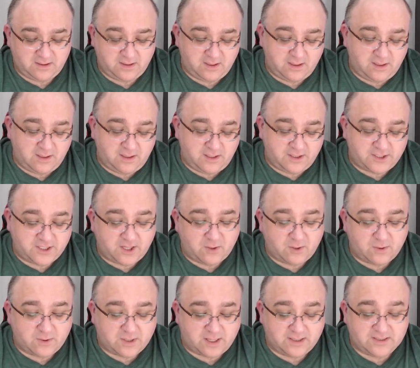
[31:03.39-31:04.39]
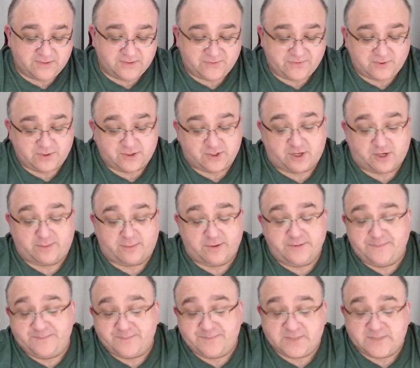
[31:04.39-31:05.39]
Show can't afford trouble,
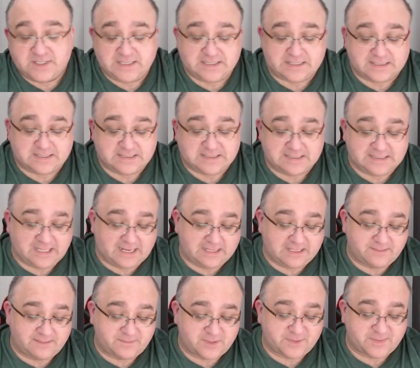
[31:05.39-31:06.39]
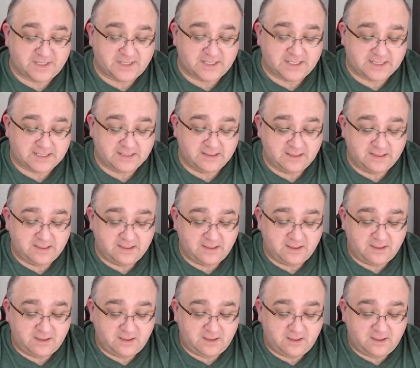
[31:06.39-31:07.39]
so he ducks his head, smiling.
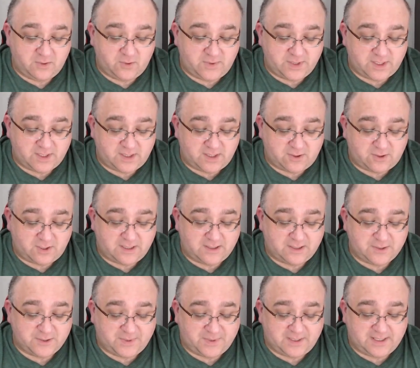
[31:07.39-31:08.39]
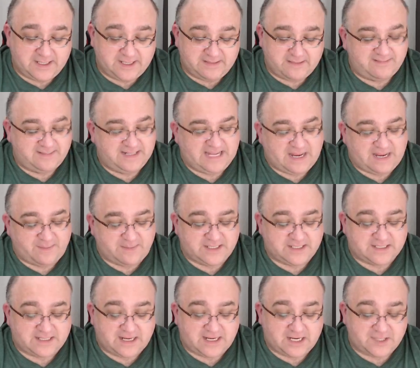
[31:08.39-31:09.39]
When the local goes by, nabs his
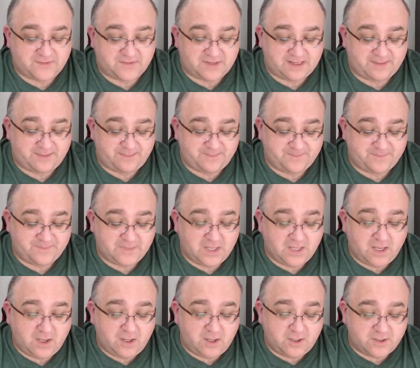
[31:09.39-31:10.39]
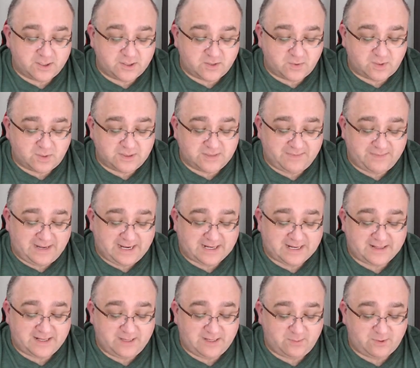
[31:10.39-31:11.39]
cash flap. Swore to Mac that
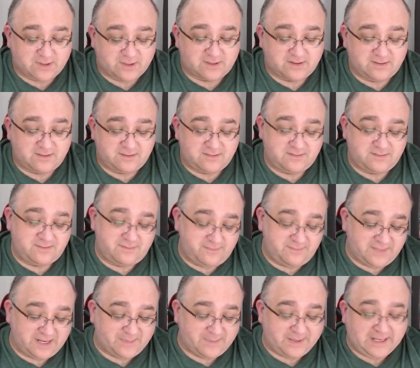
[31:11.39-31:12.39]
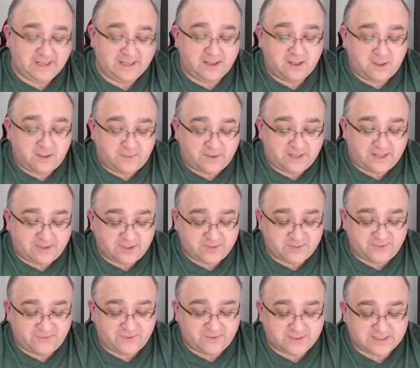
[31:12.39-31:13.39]
he wouldn't, maybe, but that was
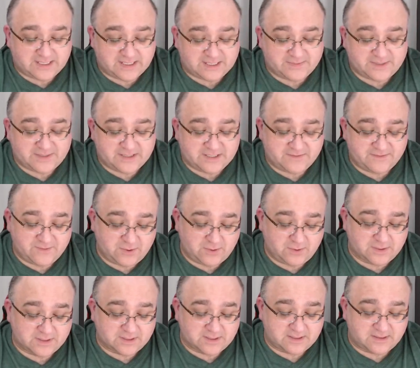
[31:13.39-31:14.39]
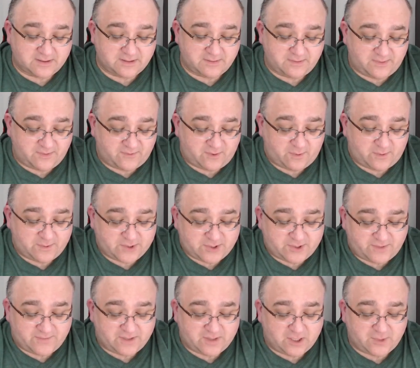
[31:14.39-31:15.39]
before 6 months of taunts, before it was
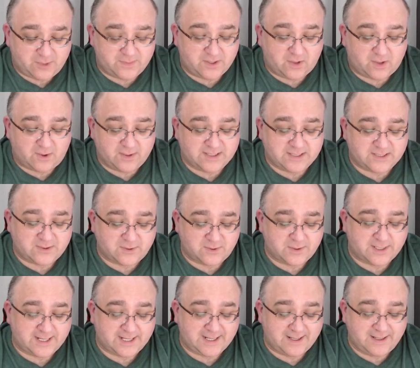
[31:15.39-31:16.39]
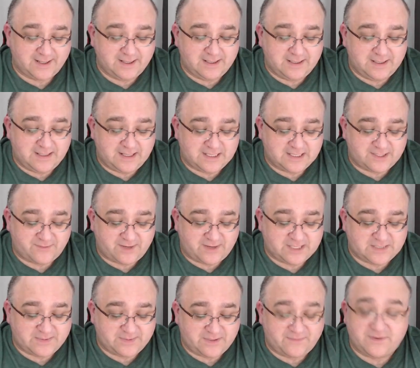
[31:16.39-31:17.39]
driven home that honest hawking is a
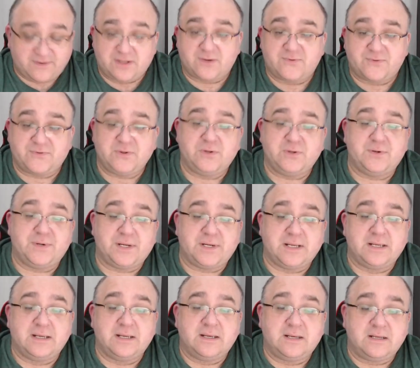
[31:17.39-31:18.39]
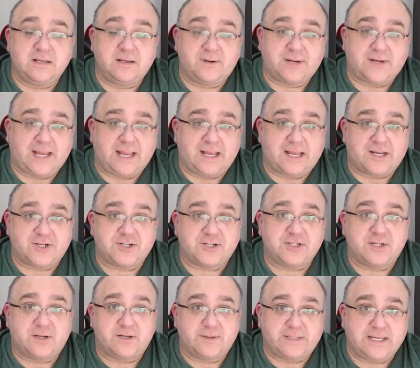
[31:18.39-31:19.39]
recipe for no food, no cash,
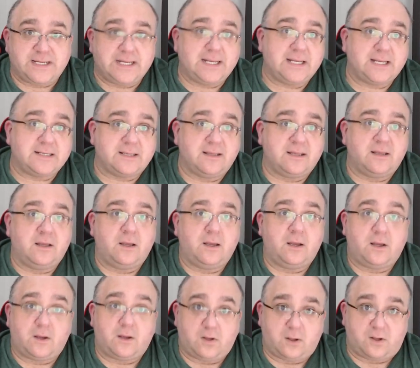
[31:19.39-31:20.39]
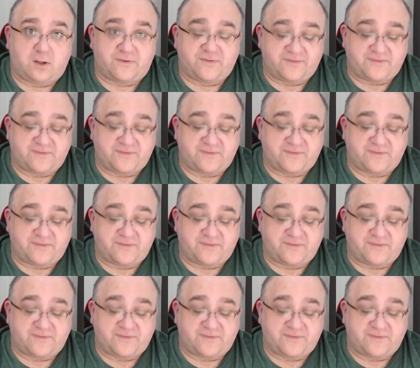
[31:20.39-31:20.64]
no ticket, off.